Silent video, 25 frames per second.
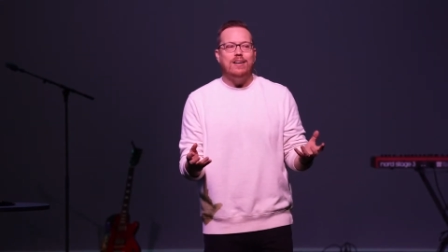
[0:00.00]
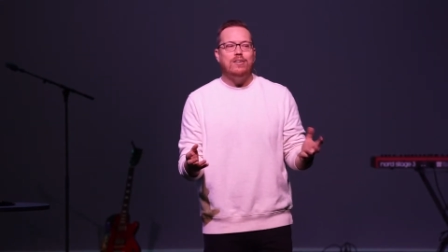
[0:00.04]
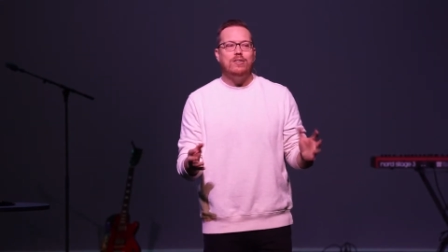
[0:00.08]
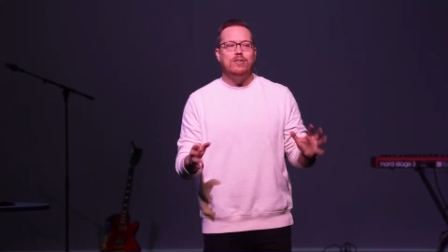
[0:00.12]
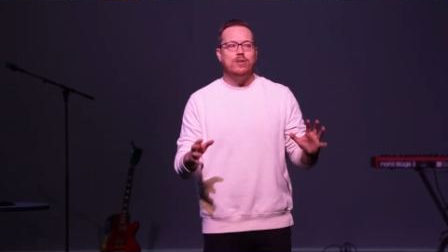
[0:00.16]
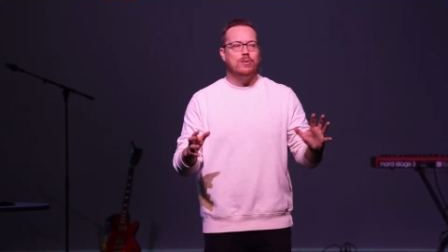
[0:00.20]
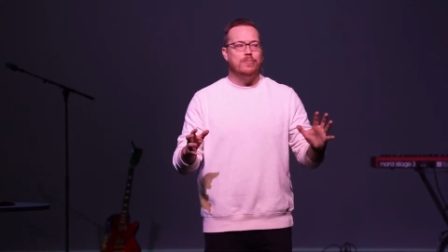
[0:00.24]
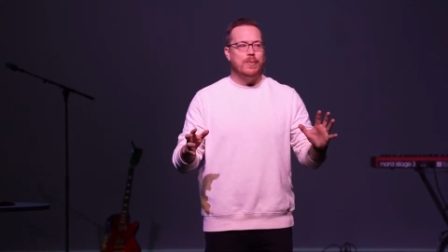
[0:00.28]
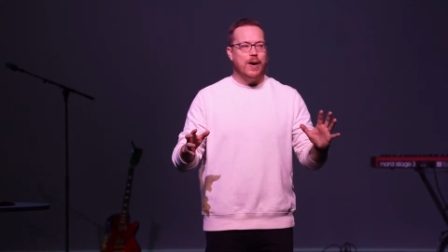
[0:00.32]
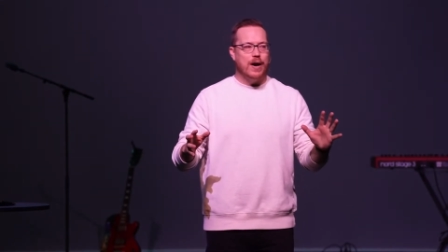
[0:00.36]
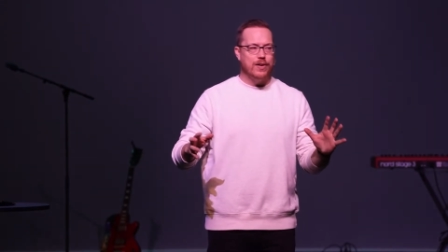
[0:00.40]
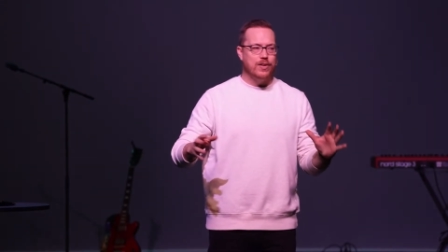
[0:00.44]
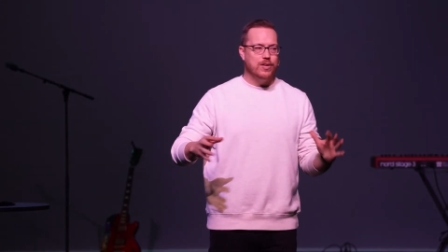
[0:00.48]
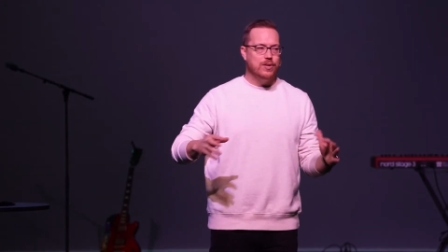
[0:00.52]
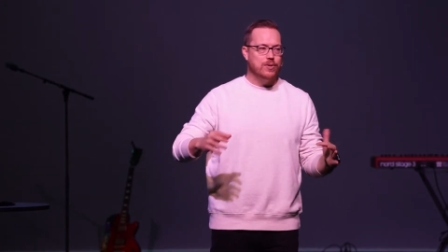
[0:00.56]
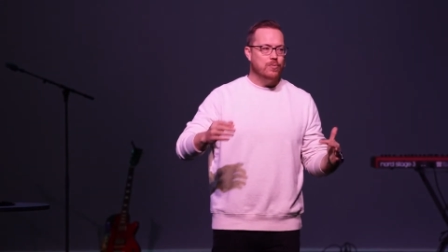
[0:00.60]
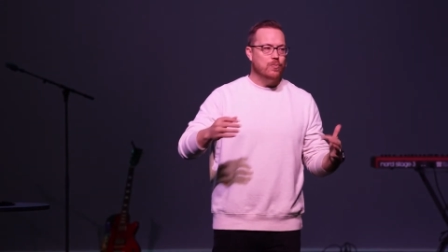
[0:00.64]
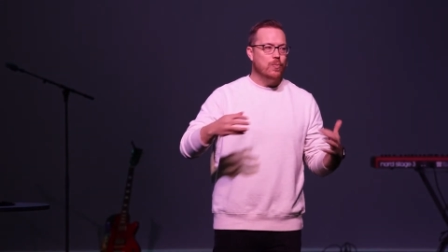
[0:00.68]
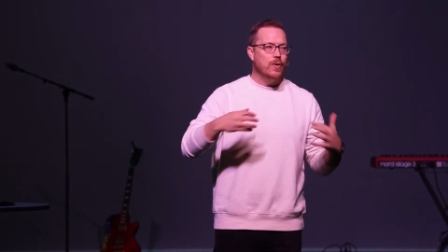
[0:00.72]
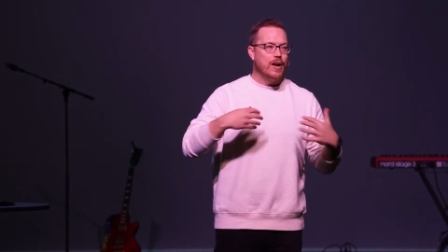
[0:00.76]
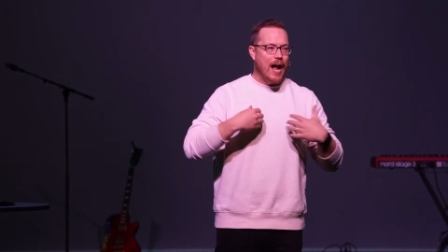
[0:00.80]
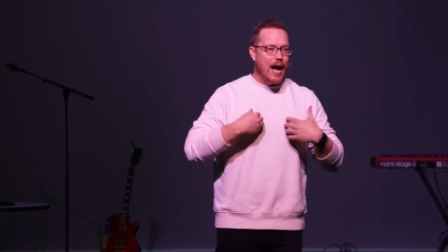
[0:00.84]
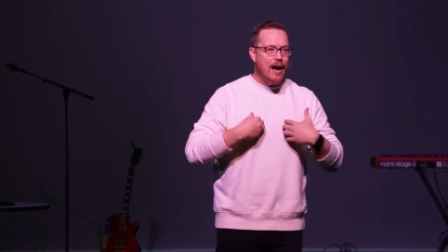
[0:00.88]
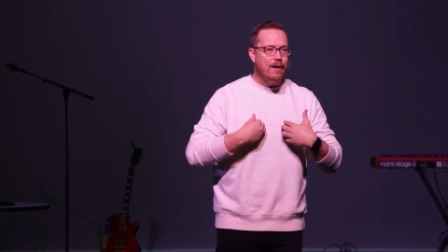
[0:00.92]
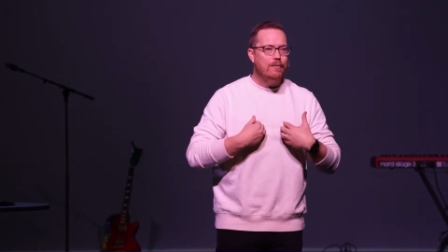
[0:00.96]
don't know about you,
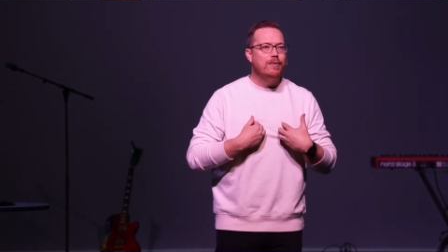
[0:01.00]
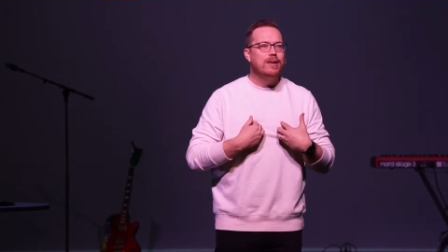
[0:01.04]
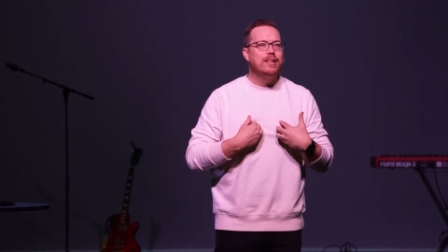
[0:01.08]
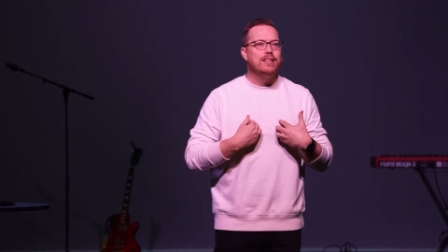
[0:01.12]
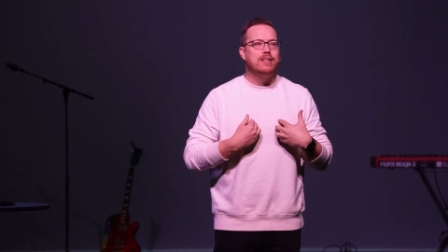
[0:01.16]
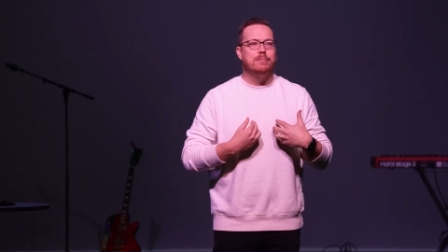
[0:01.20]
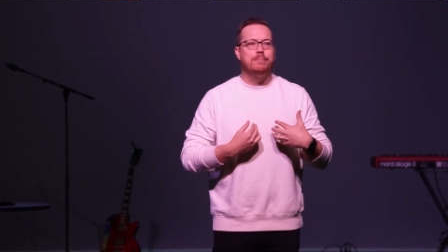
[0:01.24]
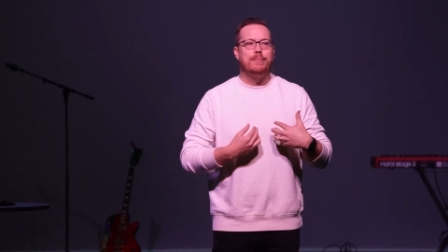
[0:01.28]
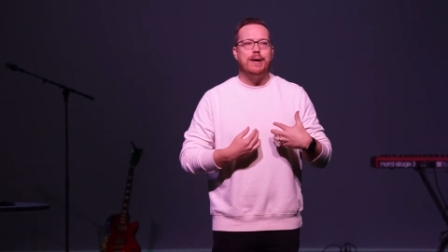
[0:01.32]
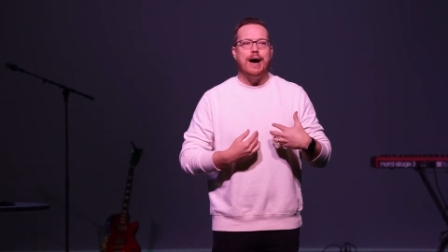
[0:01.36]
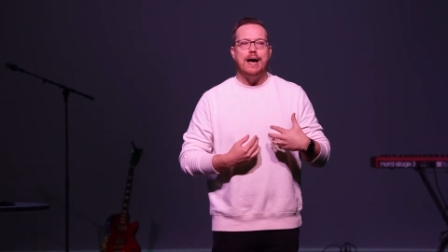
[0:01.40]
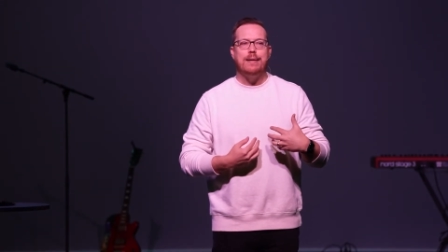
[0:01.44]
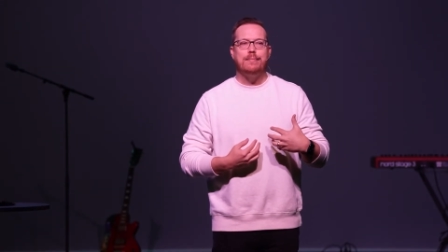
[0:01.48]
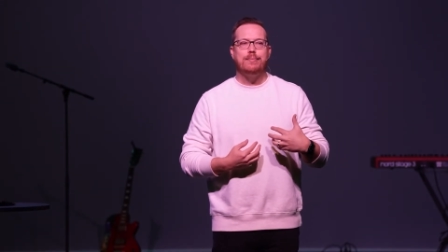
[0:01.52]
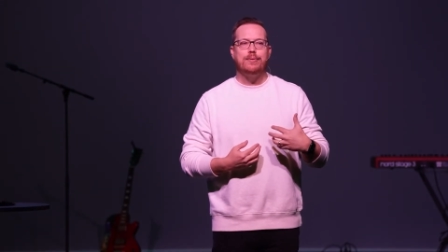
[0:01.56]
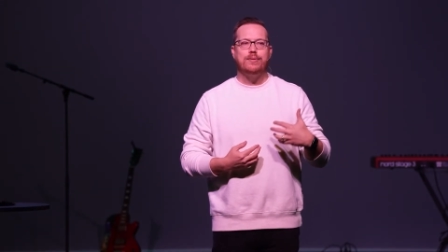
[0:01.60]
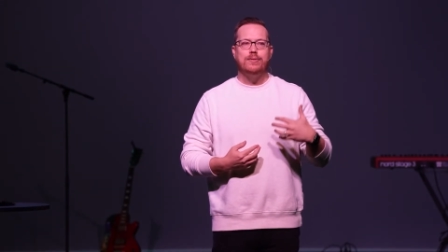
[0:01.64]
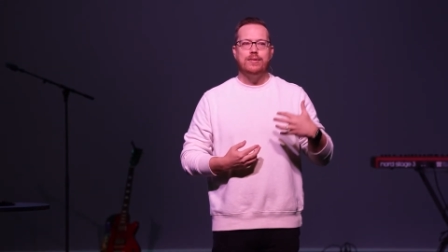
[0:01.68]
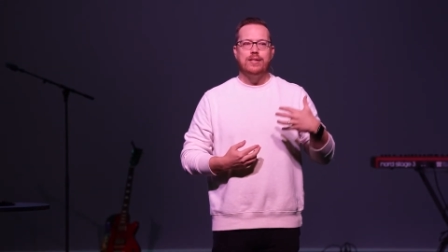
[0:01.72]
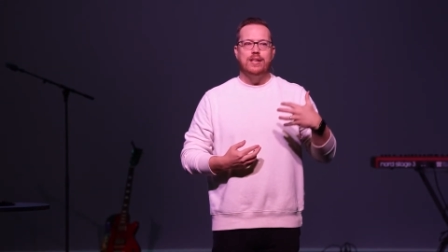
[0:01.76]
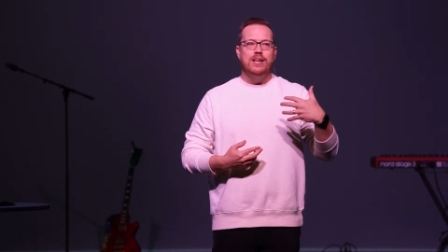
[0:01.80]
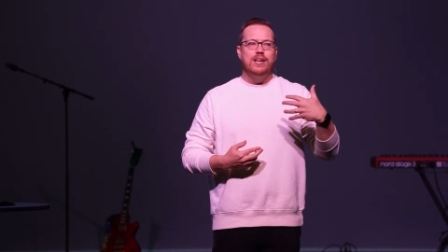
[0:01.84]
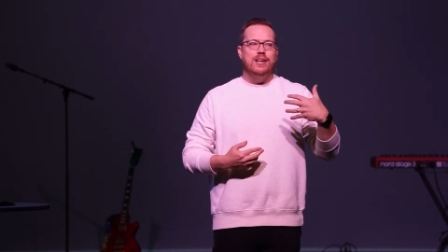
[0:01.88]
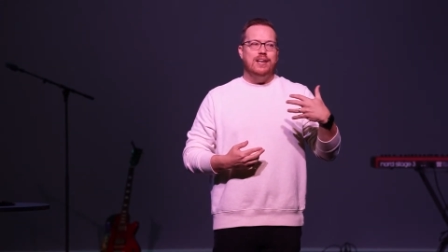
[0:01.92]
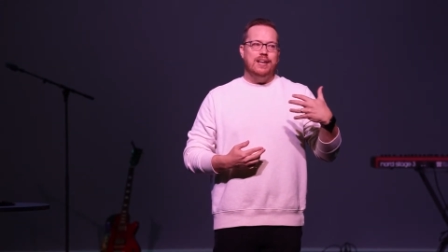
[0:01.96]
when I read the
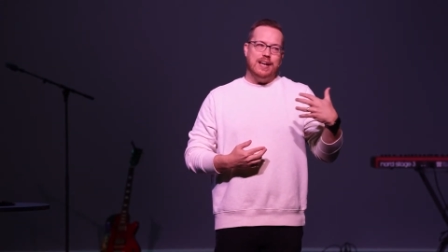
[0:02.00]
Bible,